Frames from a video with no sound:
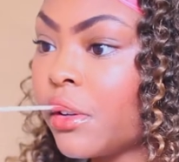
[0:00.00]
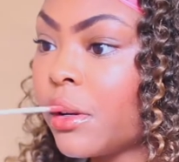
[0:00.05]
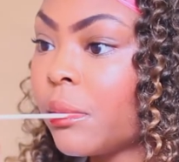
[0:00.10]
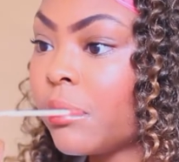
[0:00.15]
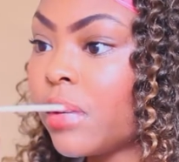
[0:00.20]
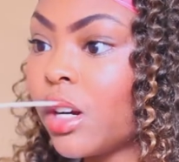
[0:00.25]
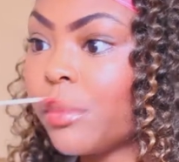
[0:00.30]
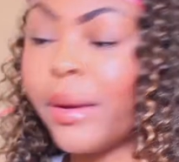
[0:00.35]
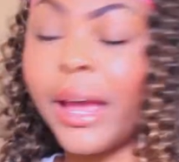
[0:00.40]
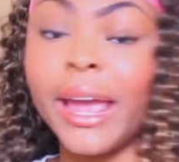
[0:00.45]

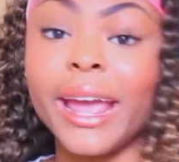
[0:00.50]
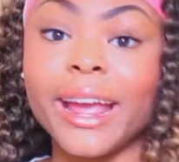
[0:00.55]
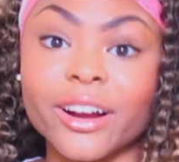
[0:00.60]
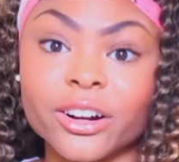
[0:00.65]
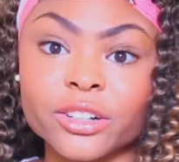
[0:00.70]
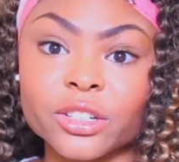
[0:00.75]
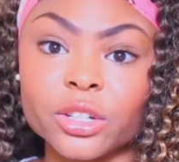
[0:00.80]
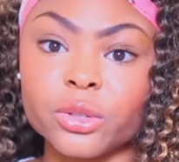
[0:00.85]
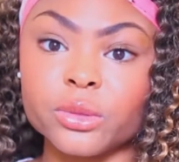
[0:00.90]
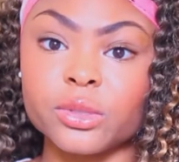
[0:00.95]

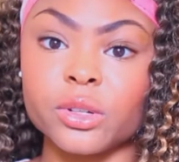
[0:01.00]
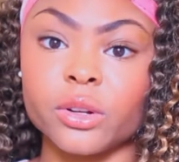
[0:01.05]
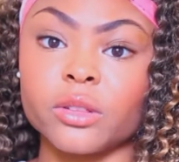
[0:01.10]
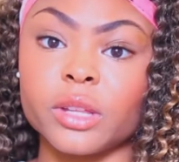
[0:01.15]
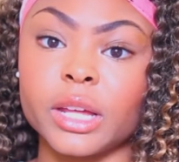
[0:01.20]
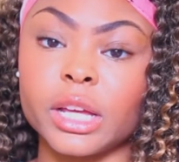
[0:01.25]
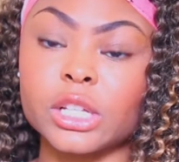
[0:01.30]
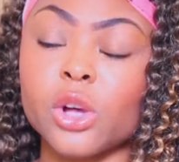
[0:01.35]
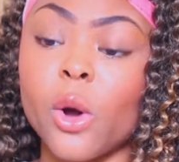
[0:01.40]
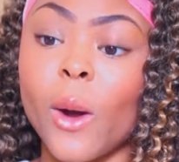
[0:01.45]
prepared to do certain
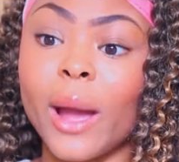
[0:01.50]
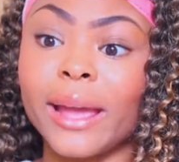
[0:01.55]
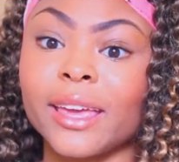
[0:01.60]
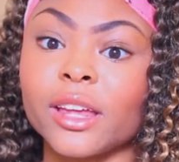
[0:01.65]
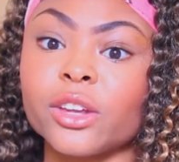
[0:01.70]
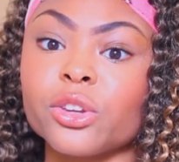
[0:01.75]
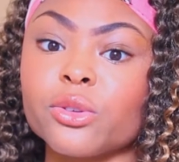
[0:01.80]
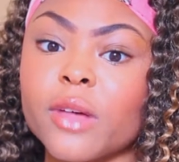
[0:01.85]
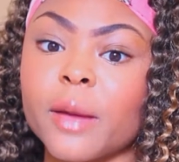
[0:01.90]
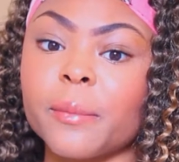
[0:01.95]
things. Why I
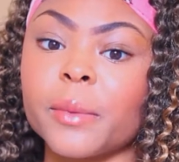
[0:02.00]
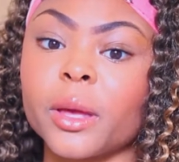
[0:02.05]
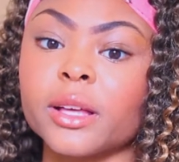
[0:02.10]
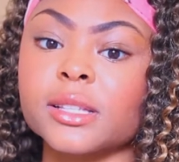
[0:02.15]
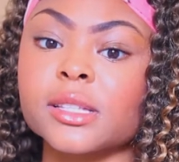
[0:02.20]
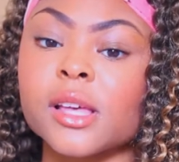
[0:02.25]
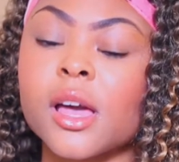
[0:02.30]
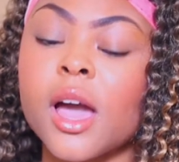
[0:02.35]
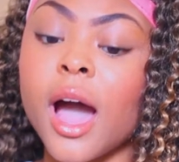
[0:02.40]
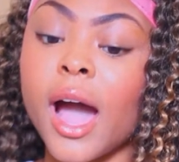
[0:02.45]
can't do that?
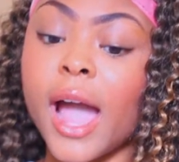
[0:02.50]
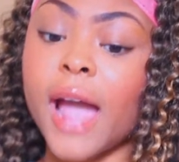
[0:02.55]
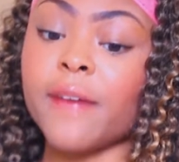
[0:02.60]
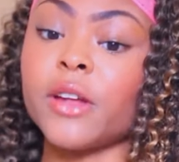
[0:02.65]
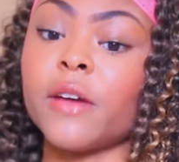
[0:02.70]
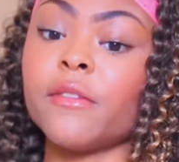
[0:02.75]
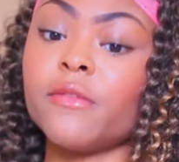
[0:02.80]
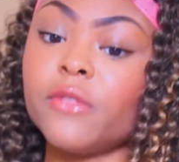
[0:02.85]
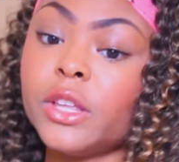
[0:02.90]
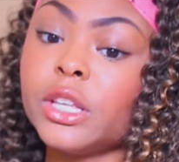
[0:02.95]
Because I have to
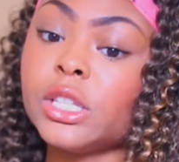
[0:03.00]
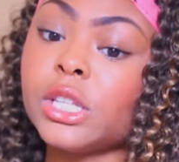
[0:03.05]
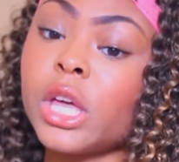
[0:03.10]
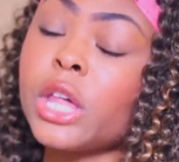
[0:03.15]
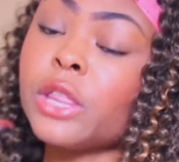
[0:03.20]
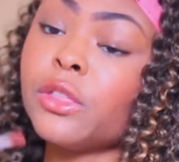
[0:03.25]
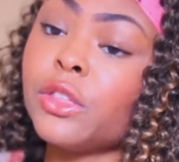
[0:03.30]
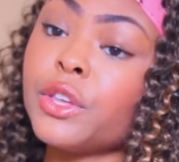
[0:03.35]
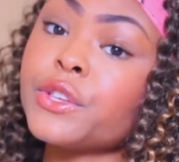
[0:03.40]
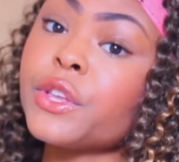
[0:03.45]
have this,
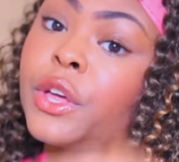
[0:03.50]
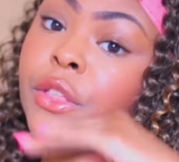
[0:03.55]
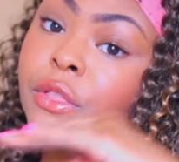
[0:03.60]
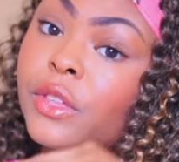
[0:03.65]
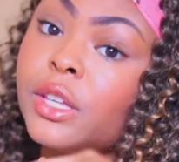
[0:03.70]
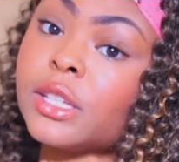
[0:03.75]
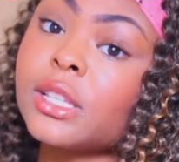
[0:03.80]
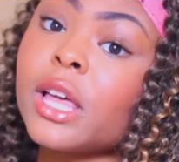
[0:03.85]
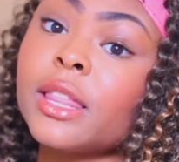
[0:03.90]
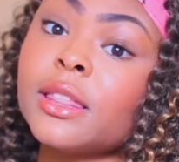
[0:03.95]

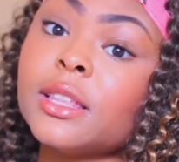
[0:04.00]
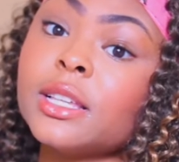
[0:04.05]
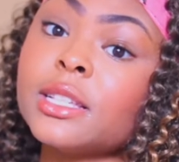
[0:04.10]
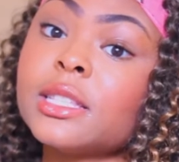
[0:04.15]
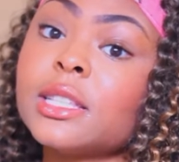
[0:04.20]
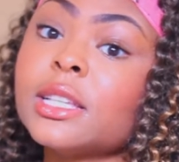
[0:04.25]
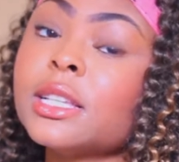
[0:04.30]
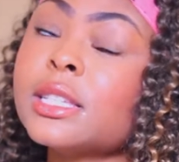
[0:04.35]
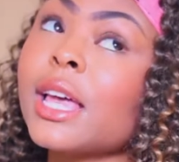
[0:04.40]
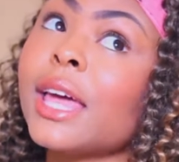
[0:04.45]

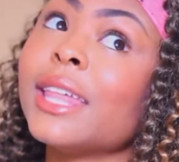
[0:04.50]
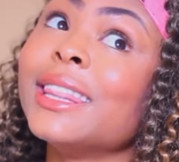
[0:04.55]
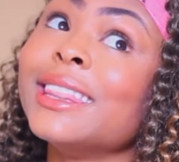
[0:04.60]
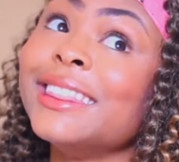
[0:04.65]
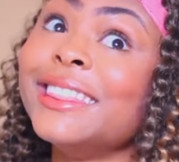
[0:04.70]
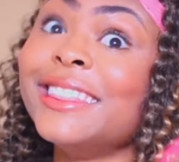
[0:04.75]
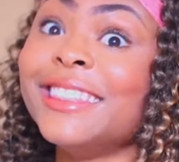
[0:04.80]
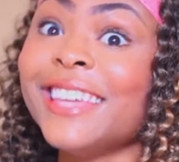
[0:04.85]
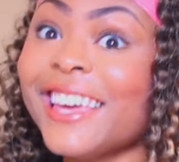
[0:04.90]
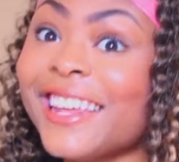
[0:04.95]
and
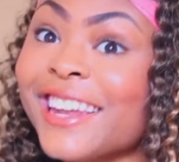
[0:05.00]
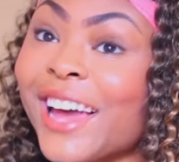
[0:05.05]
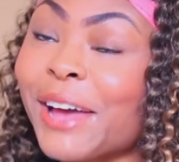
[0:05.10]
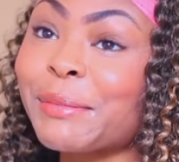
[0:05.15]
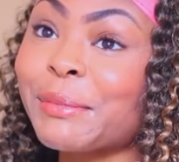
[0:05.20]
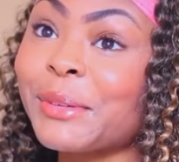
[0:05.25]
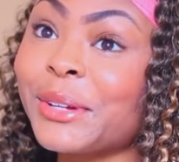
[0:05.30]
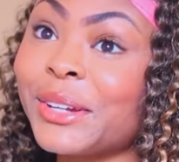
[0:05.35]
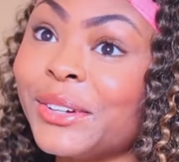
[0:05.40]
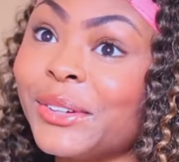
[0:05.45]
then I'm
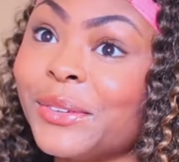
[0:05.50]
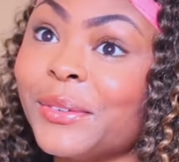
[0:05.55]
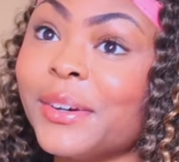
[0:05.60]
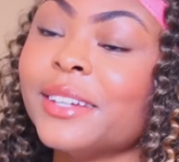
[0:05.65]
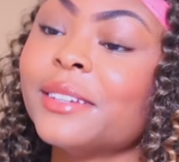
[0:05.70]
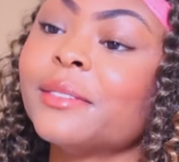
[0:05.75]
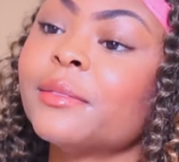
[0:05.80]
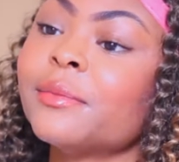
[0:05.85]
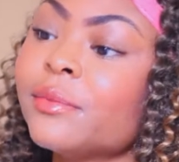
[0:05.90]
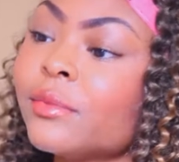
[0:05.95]
gonna do
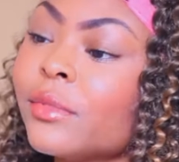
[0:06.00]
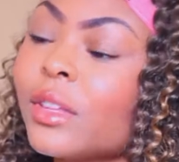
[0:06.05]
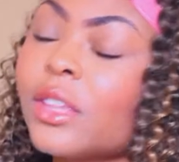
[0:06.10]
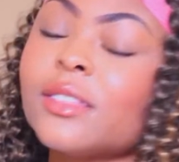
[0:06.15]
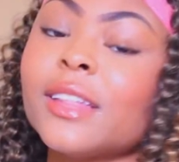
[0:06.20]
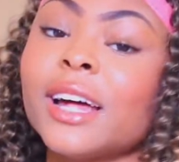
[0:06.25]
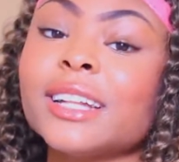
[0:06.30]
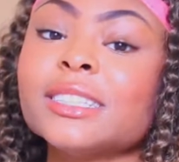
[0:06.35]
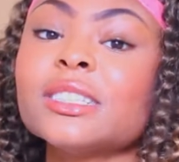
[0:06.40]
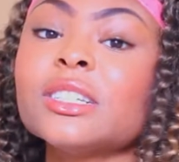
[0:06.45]
it.
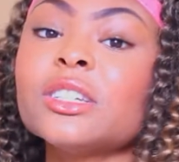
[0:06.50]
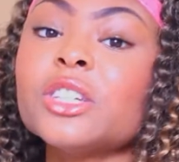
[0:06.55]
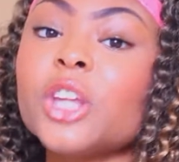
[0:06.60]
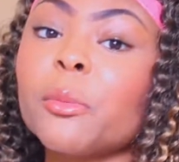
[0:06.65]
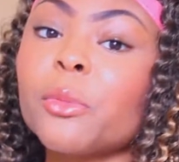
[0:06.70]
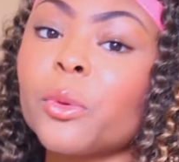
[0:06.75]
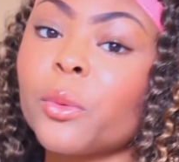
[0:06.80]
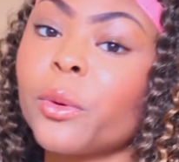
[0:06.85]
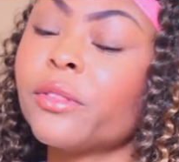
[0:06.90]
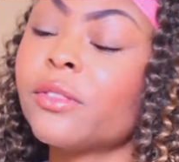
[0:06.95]
That's the
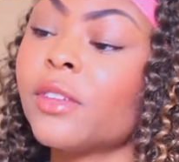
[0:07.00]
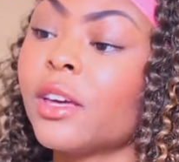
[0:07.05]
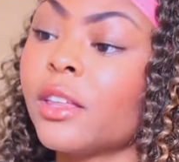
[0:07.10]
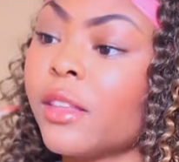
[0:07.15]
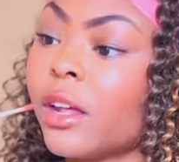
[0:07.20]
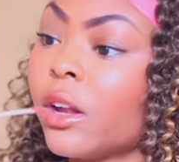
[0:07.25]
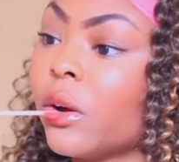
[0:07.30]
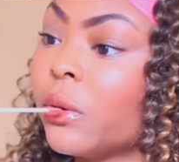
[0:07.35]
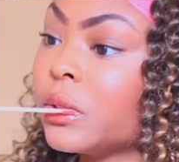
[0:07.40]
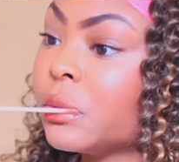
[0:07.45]
number one thing
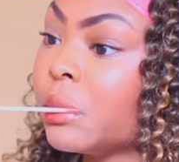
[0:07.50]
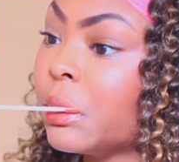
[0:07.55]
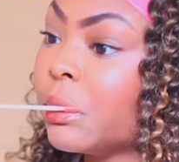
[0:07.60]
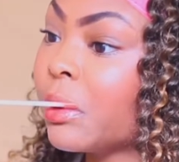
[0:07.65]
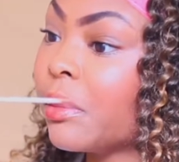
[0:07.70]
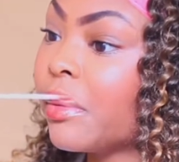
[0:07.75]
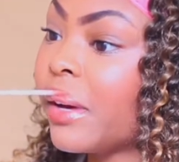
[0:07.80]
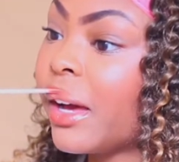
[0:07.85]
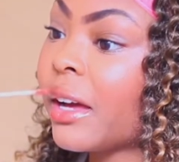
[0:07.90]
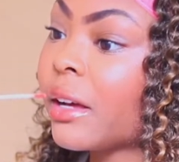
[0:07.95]
that holds
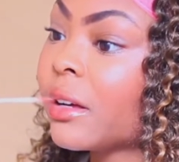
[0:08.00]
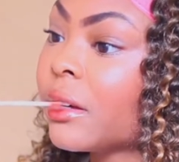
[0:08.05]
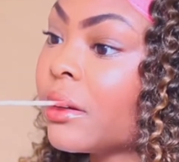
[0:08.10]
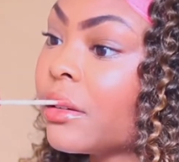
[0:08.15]
people back.